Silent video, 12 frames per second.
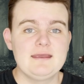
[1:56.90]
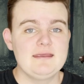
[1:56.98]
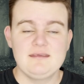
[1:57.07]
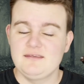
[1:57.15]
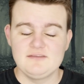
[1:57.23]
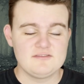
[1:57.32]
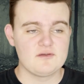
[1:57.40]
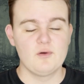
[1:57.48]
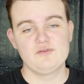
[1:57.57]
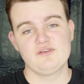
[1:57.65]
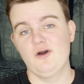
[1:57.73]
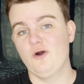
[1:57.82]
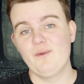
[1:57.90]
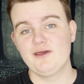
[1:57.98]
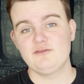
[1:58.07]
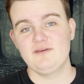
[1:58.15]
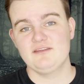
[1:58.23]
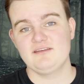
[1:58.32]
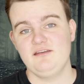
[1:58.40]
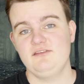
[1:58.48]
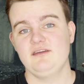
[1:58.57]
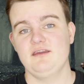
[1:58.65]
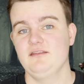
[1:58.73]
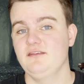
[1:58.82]
His scores are always
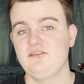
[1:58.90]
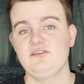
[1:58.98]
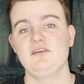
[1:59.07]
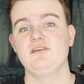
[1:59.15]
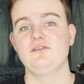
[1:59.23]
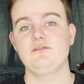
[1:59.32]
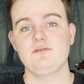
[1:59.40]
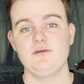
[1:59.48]
fantastic, and this is